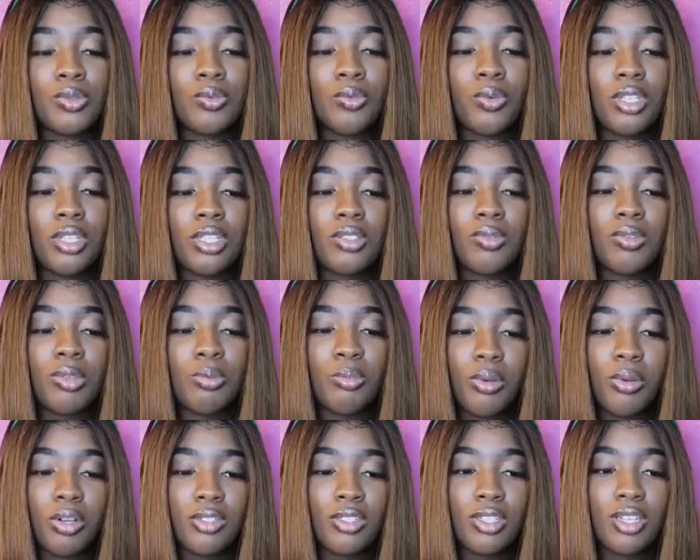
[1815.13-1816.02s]
really
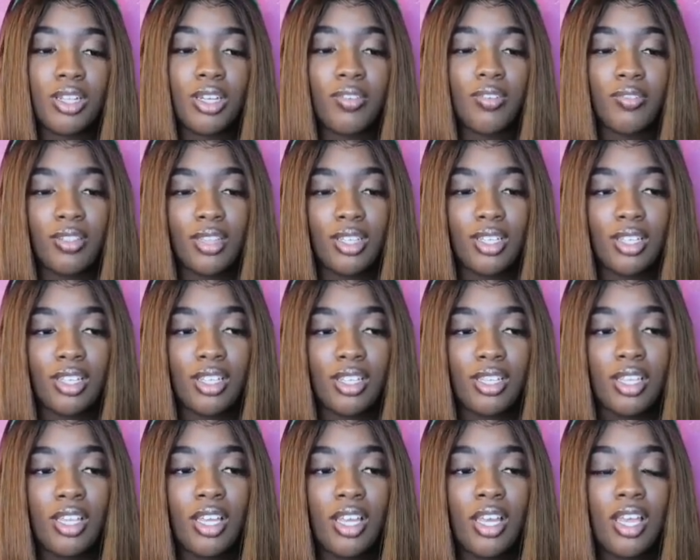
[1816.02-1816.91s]
sweet person and
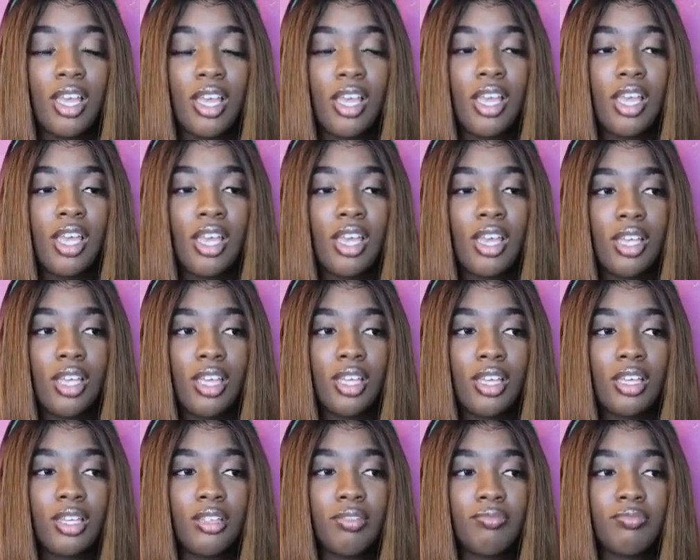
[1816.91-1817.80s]
everything,
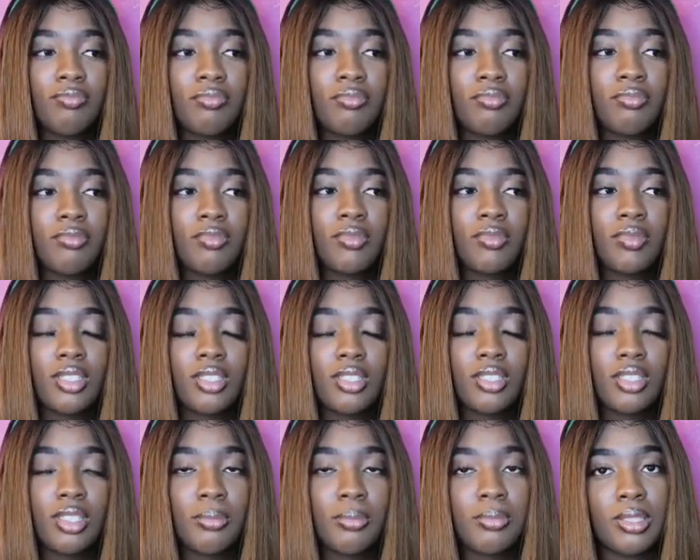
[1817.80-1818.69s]
and
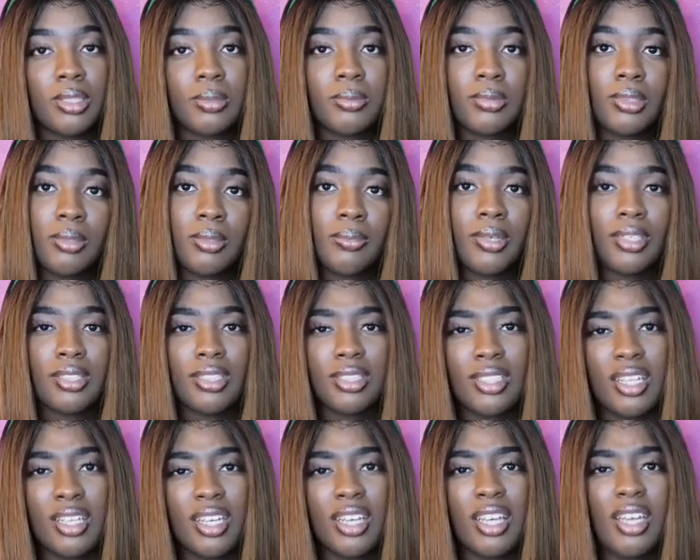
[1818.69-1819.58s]
some I
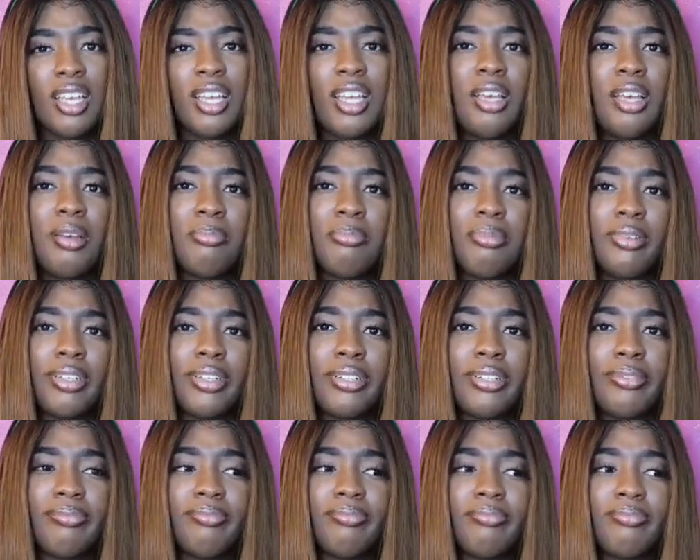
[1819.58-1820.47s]
said,
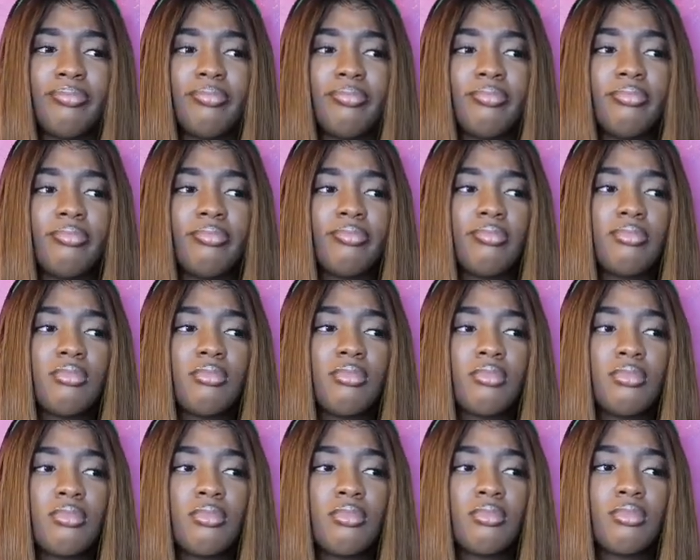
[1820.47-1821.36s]
but
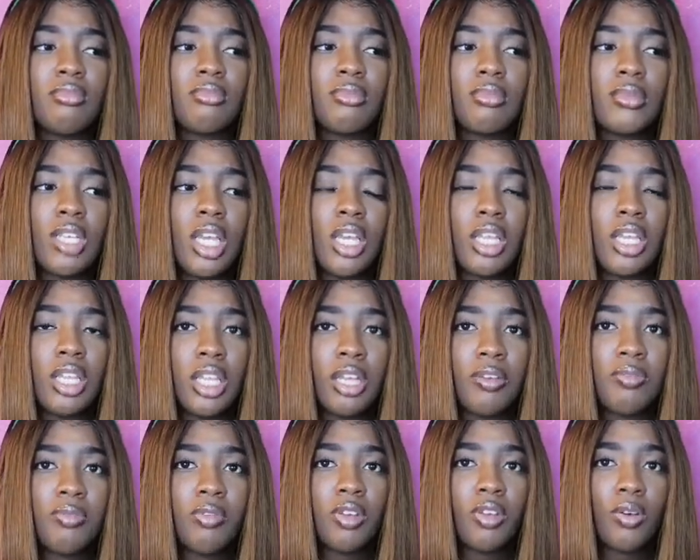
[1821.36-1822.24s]
he
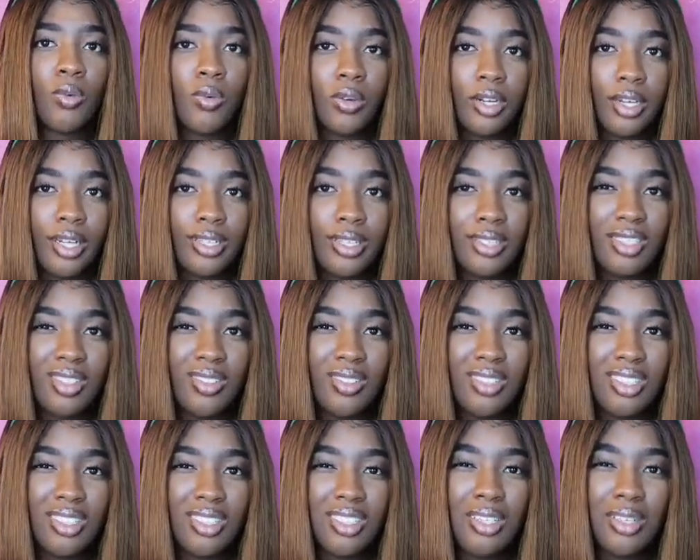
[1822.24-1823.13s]
left me on red, so
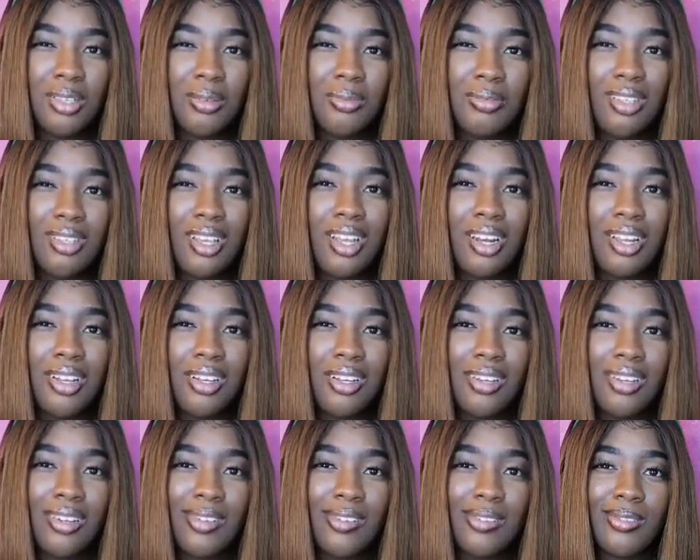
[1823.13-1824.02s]
you could tell he was kind of
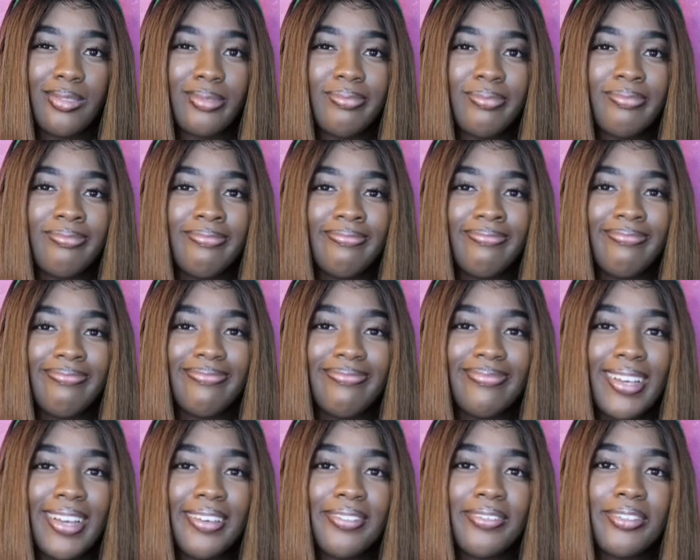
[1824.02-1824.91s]
hurt.
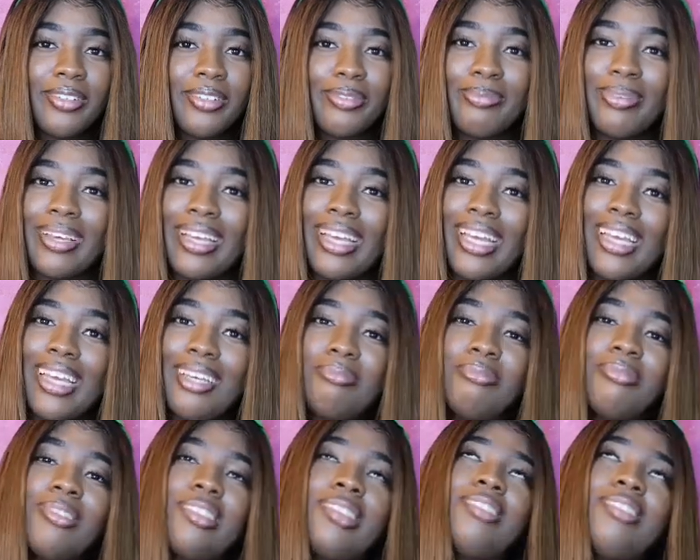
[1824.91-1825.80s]
I felt
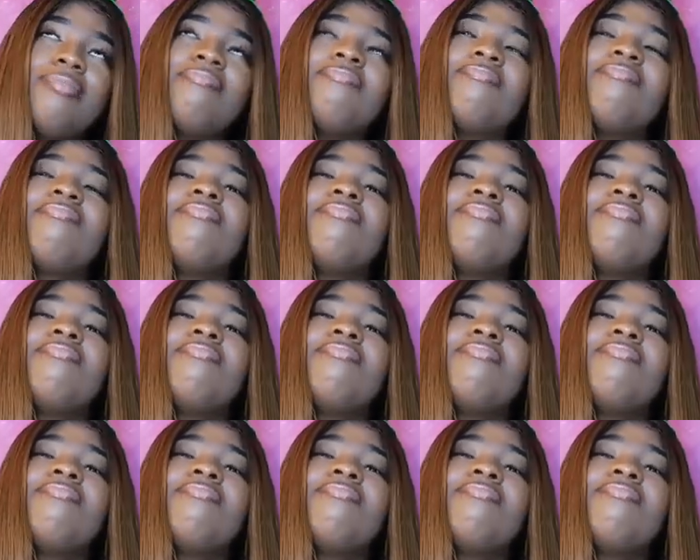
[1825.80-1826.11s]
bad, but